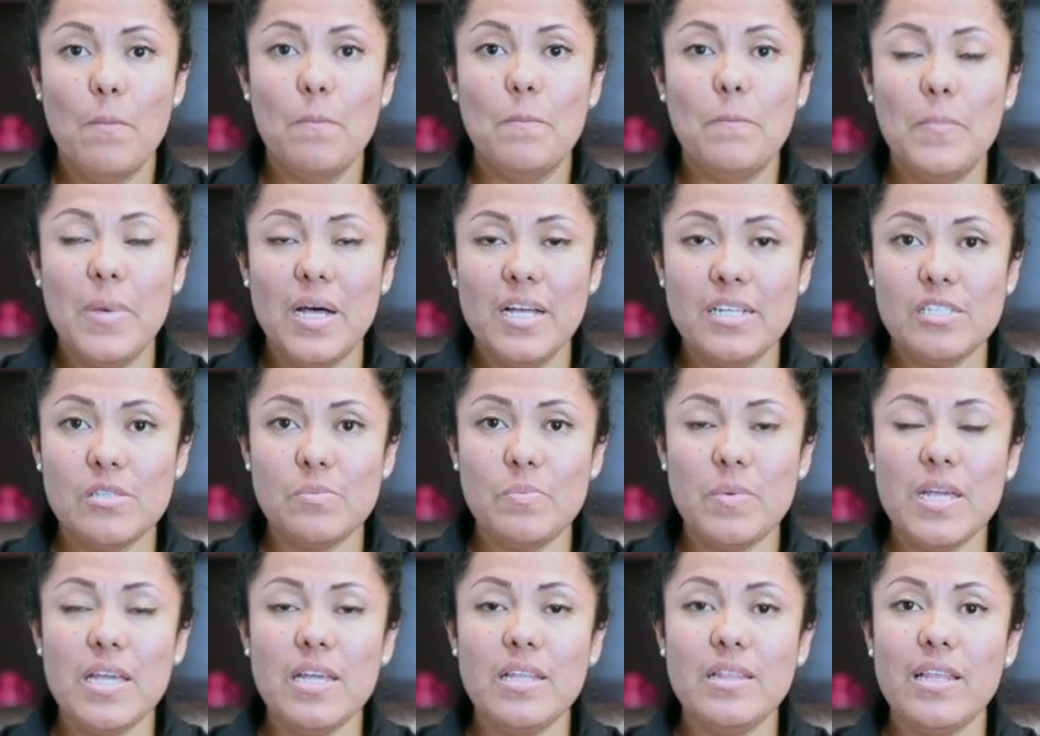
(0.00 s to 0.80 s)

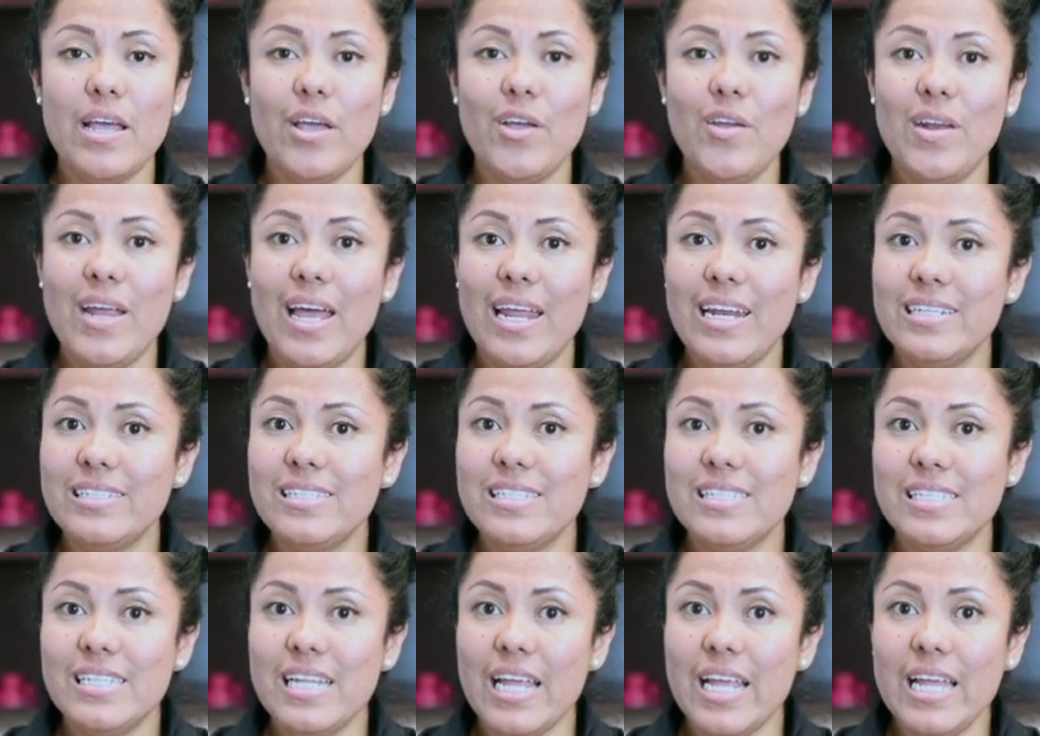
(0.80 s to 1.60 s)
must be in the United
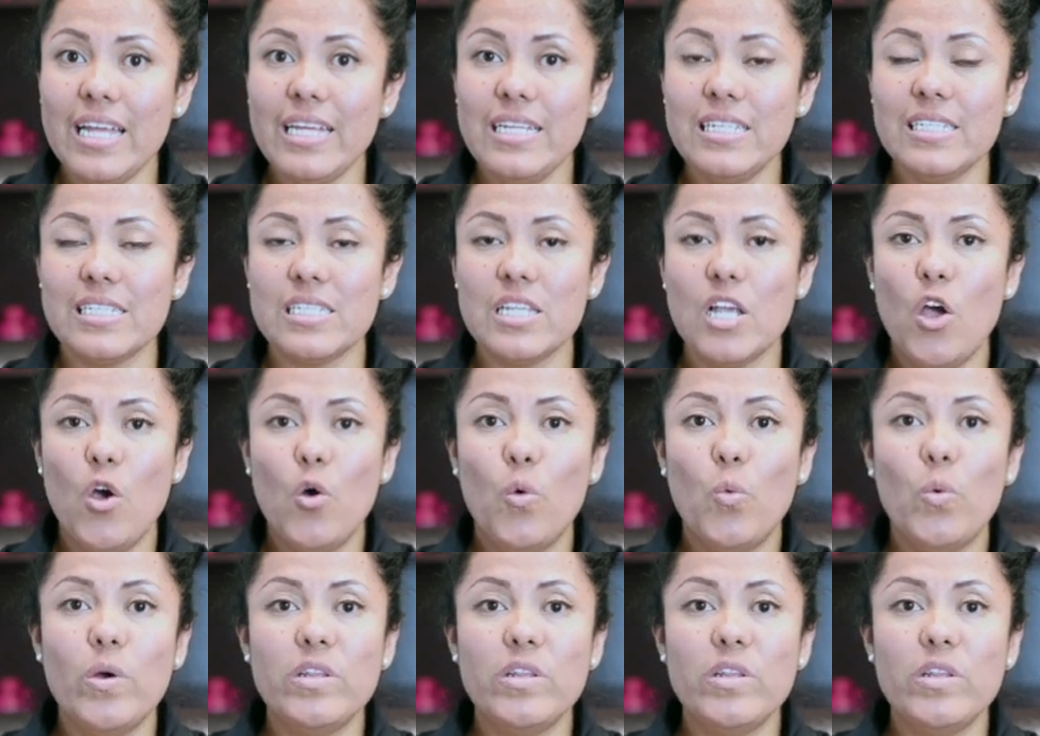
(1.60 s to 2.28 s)
States